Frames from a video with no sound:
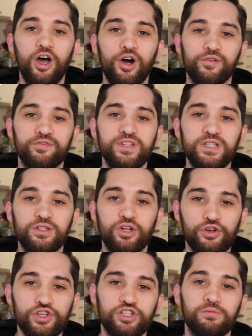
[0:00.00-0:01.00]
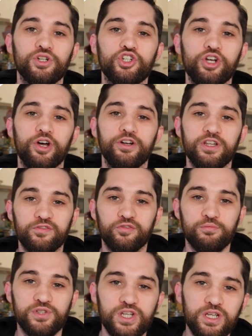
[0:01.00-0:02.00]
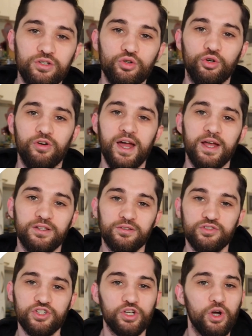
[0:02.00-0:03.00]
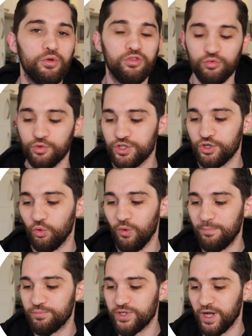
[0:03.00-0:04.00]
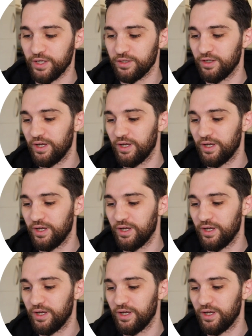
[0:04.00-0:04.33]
of the customer journey from seeing your ad to going through to your website.